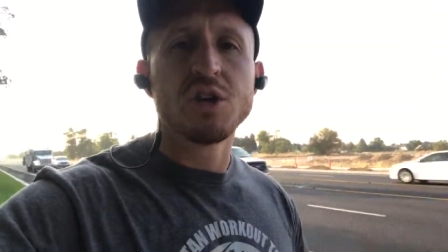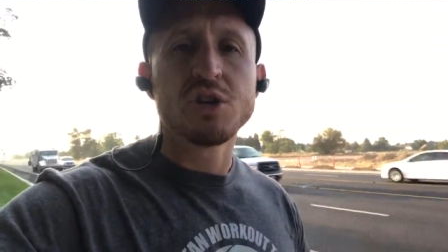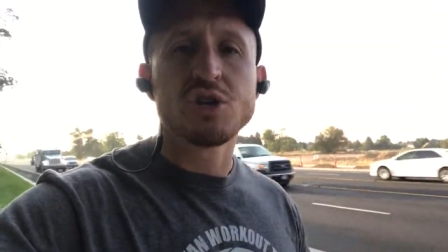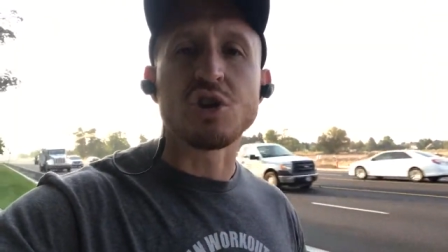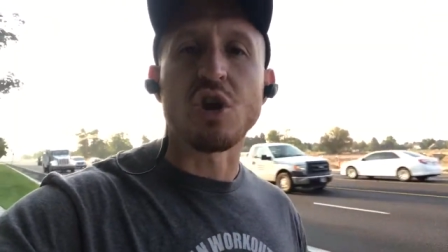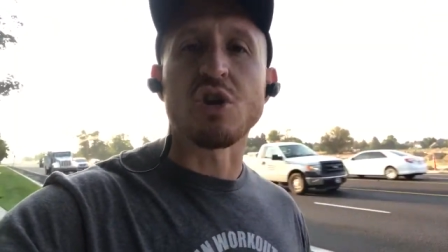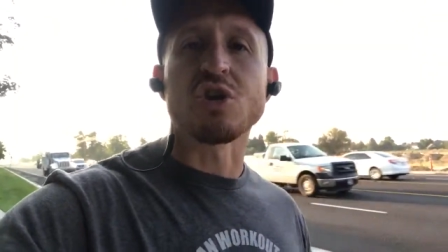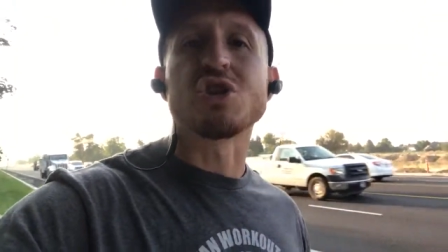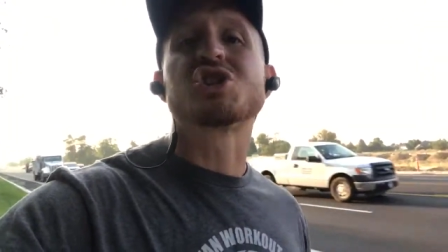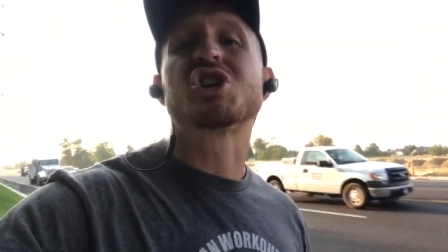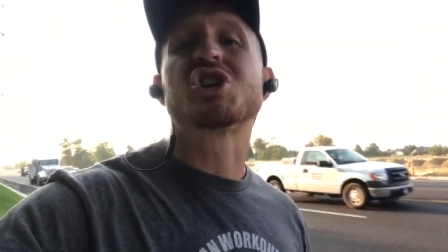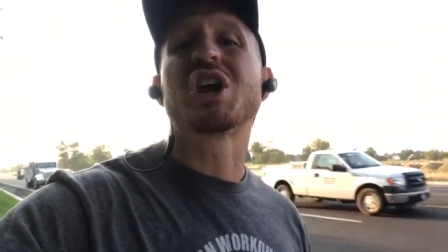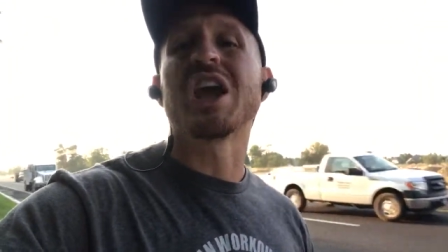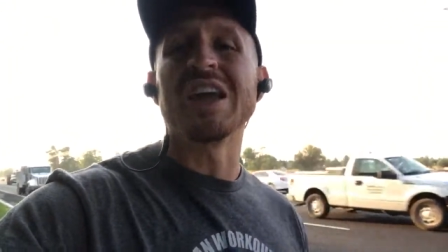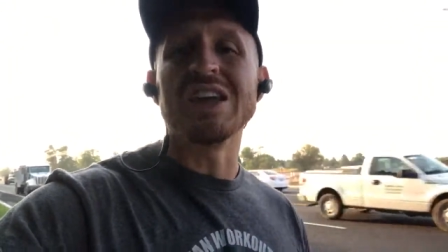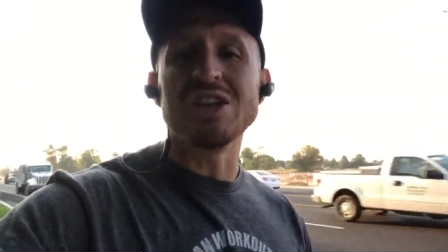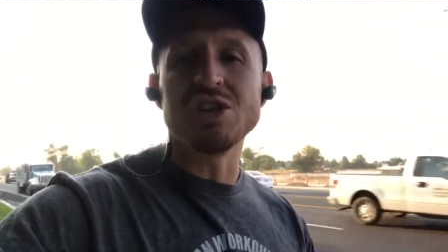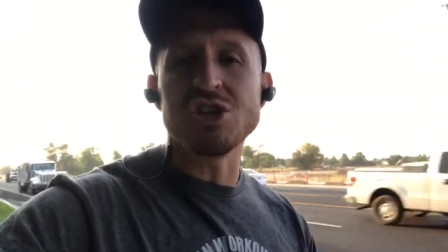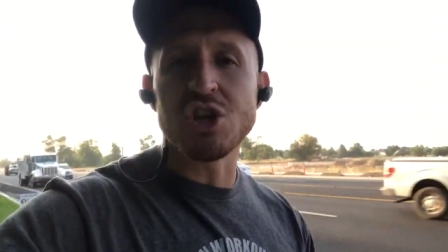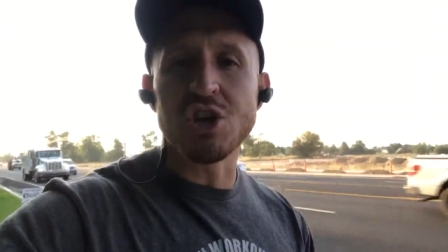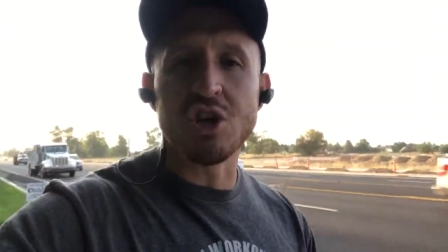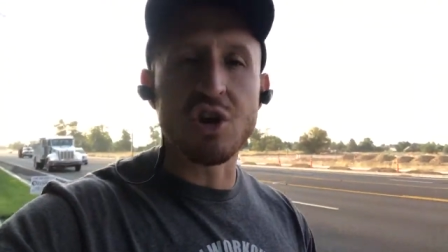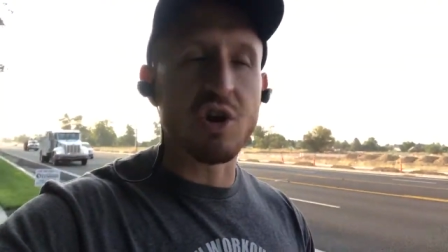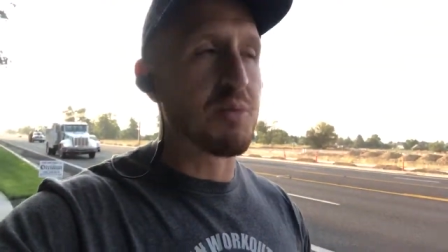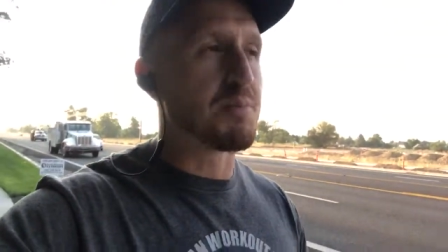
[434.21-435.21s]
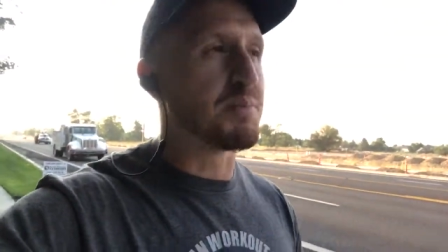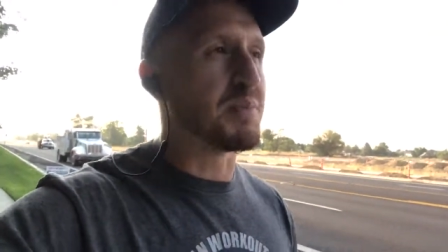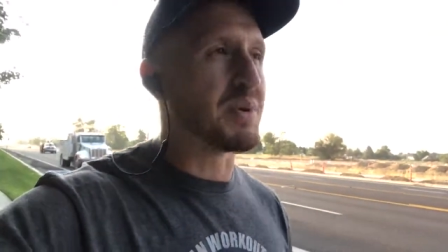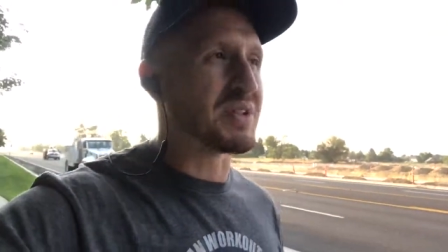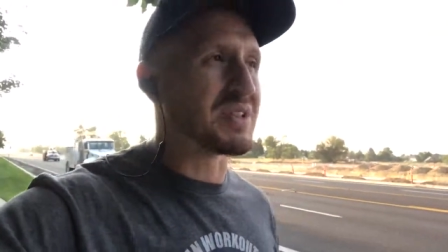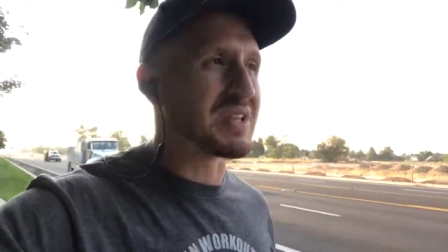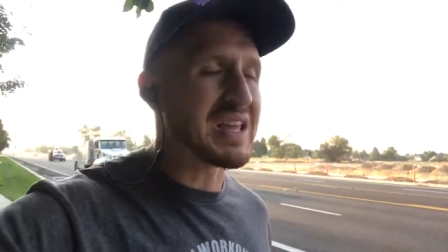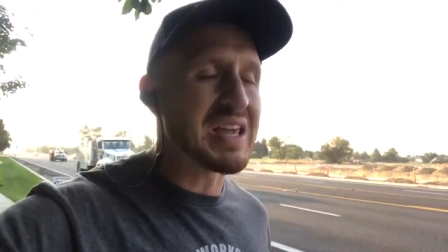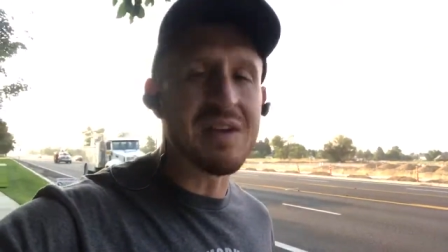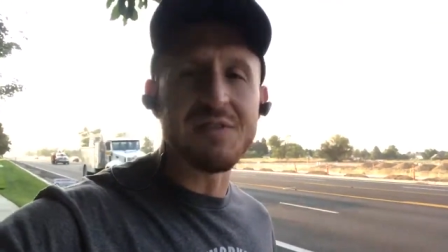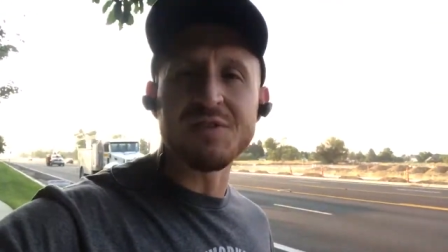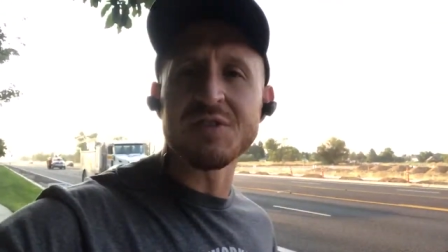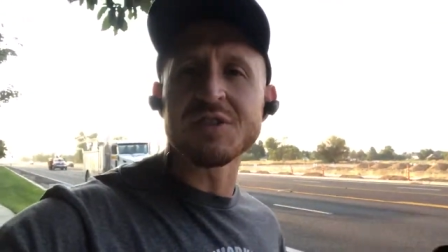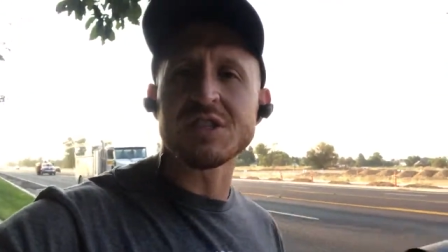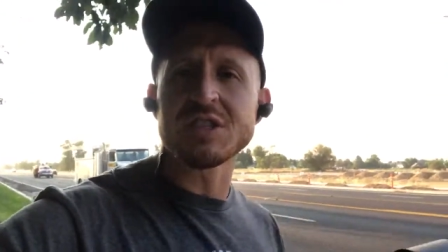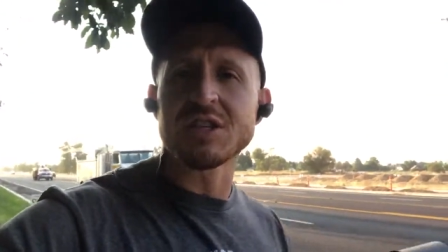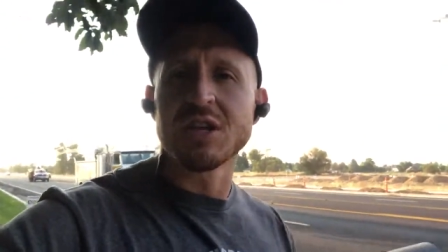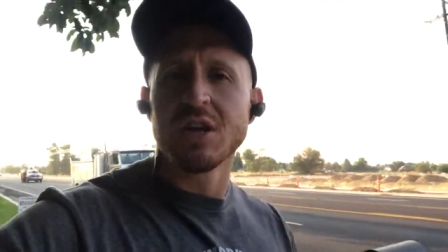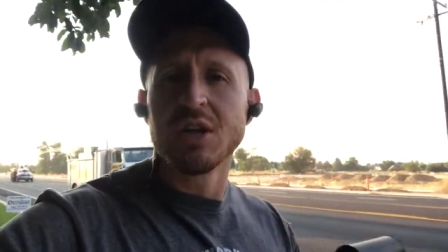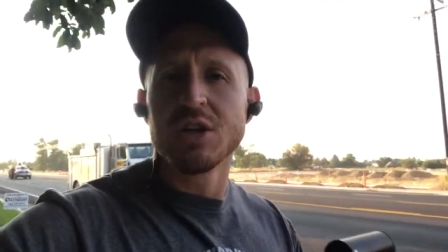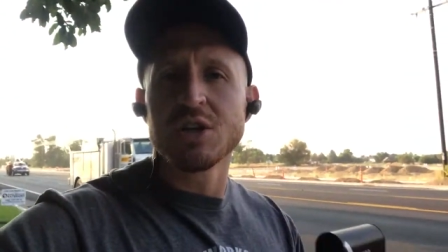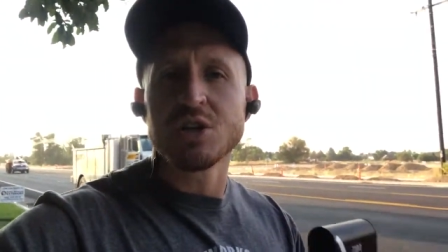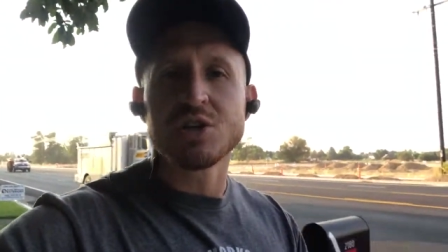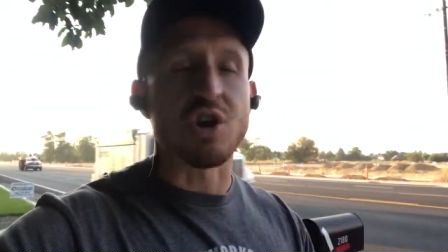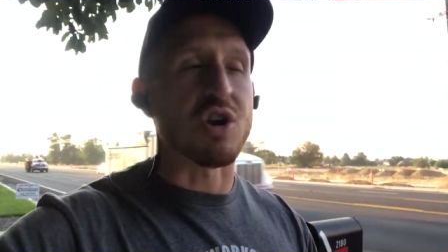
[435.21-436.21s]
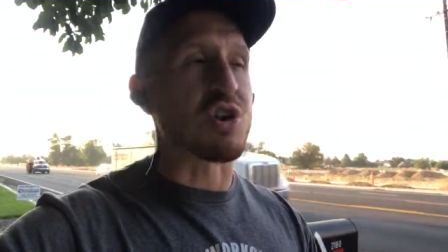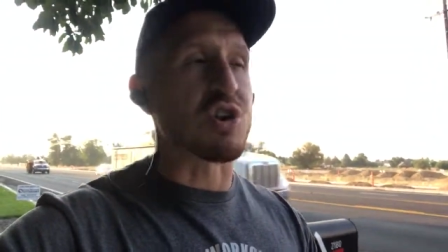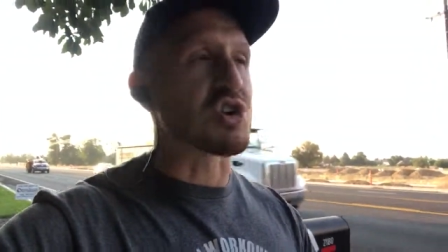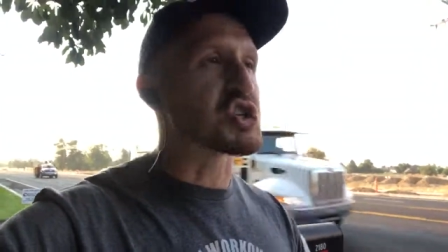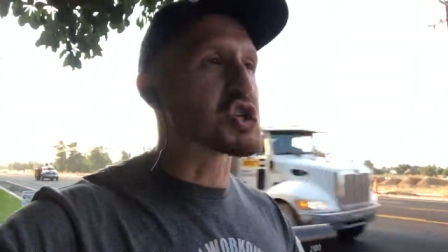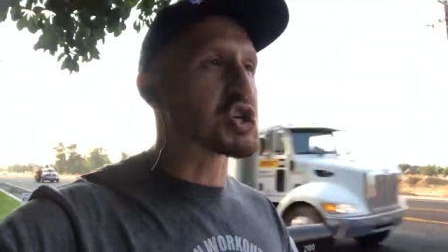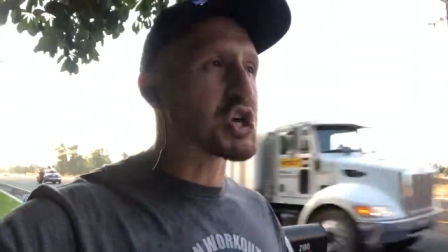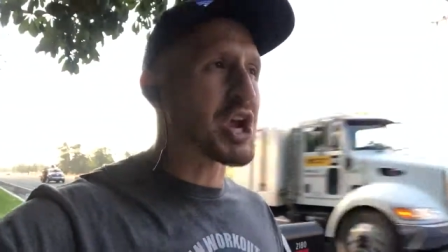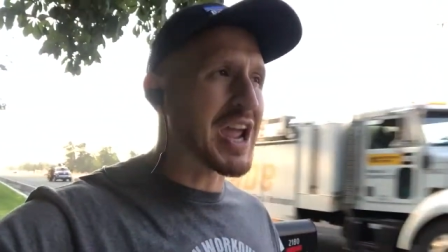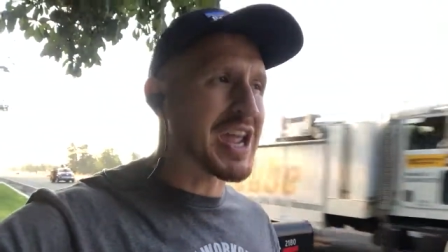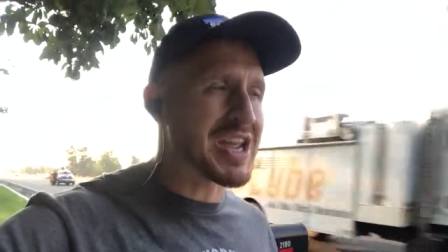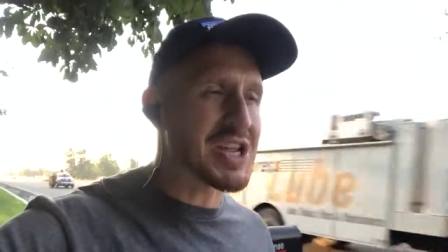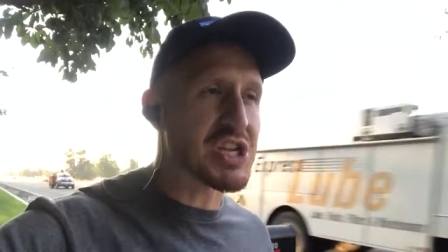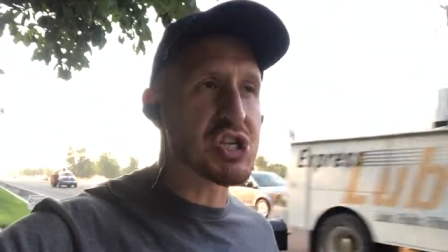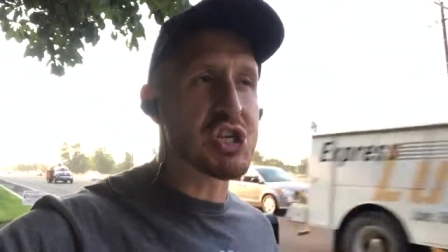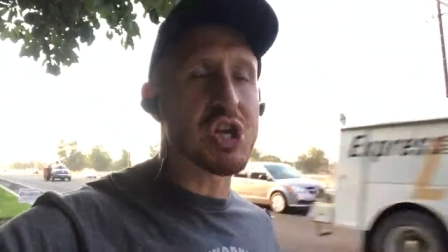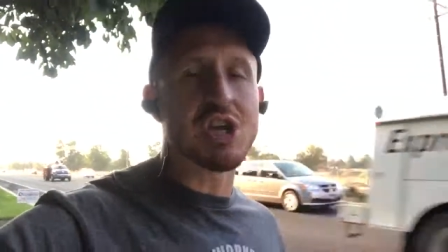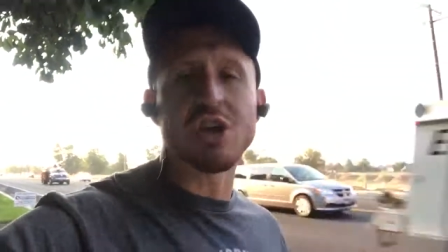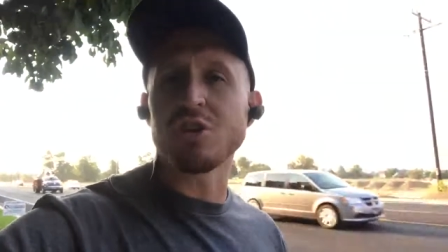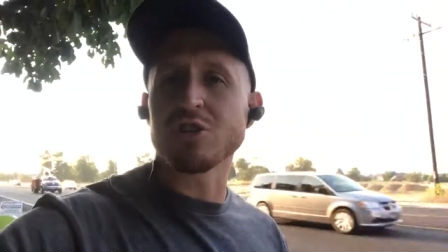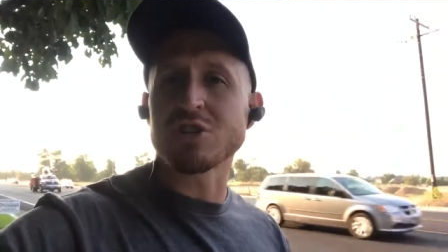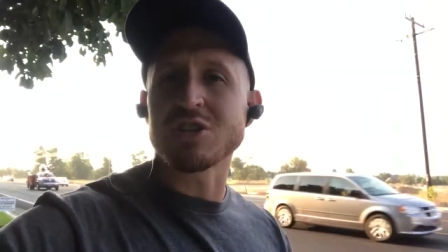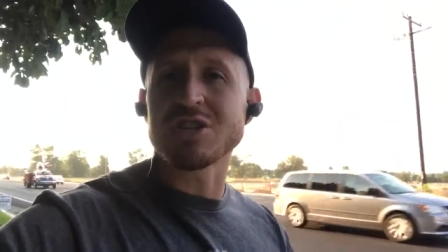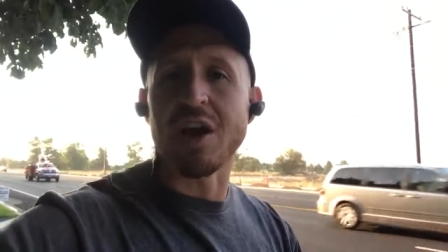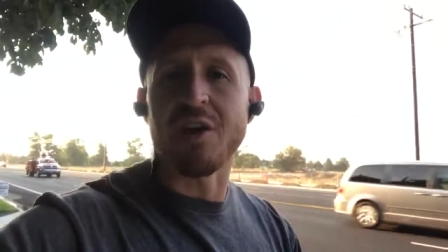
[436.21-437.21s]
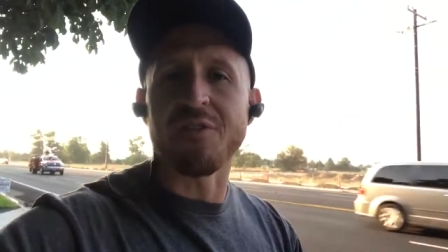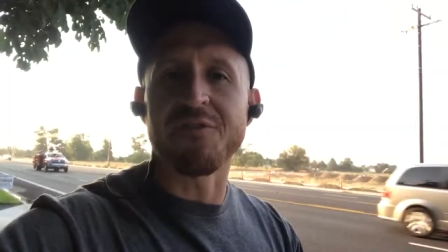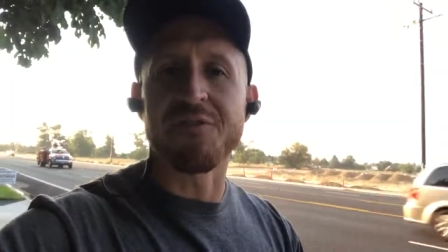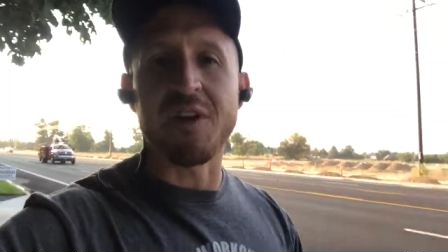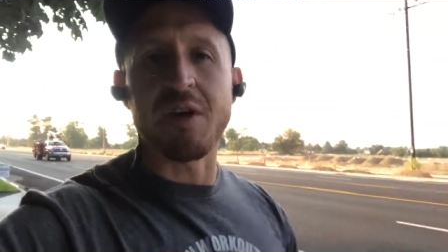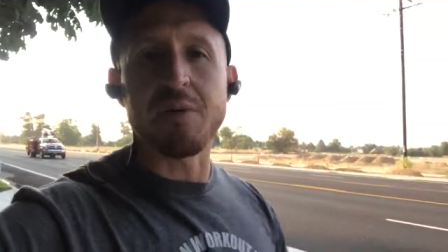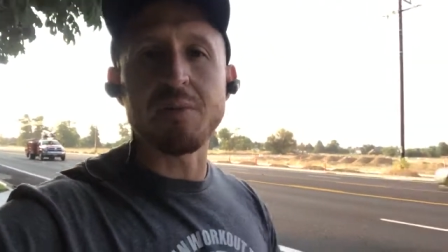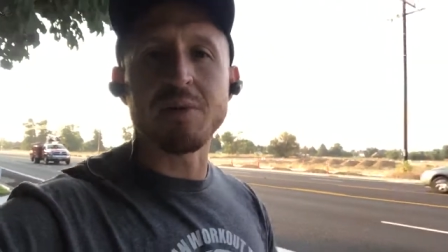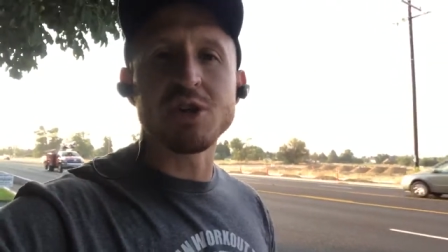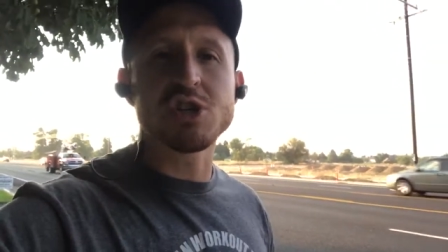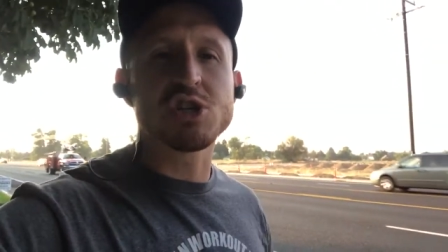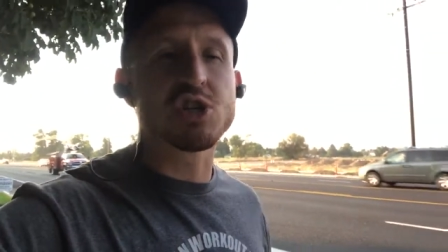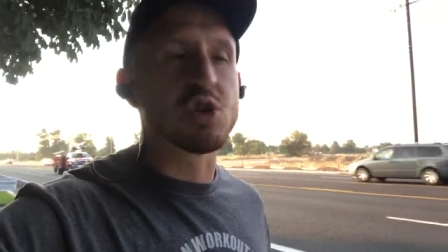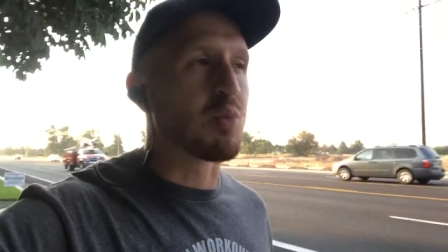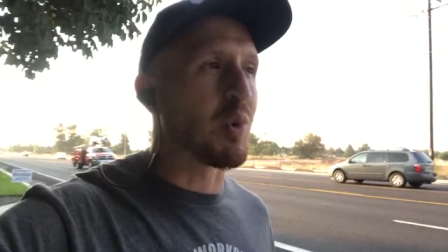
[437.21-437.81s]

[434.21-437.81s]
start changing your beliefs, start changing your self-image,